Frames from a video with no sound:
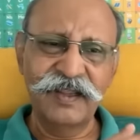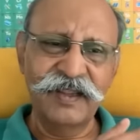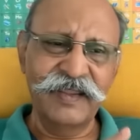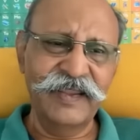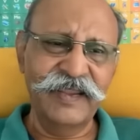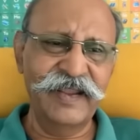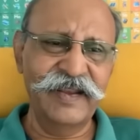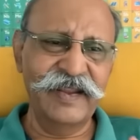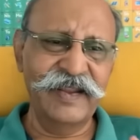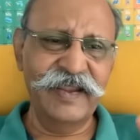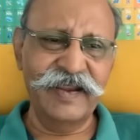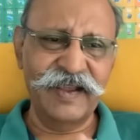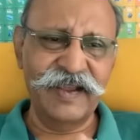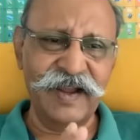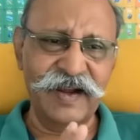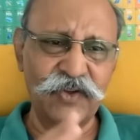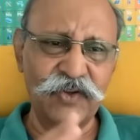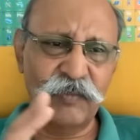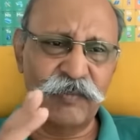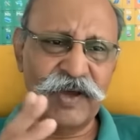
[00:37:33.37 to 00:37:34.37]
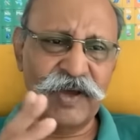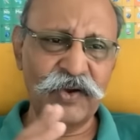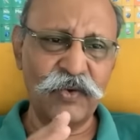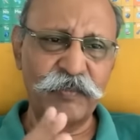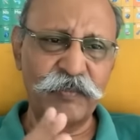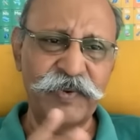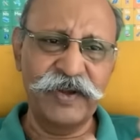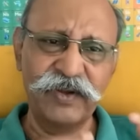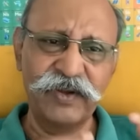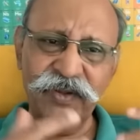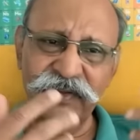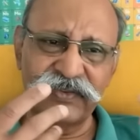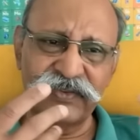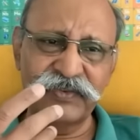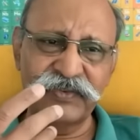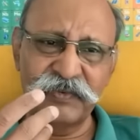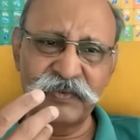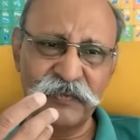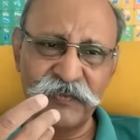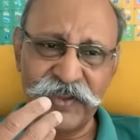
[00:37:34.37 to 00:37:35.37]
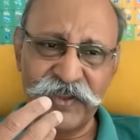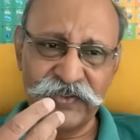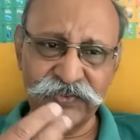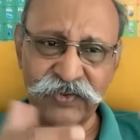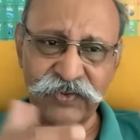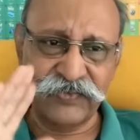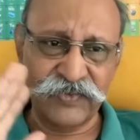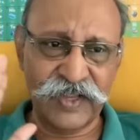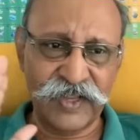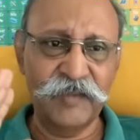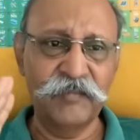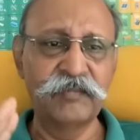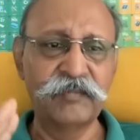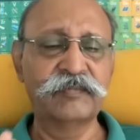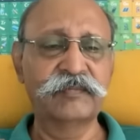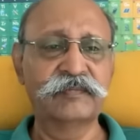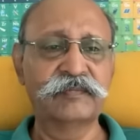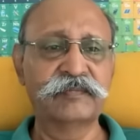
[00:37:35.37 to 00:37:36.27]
Ye nahi kato maro pito is waste of time.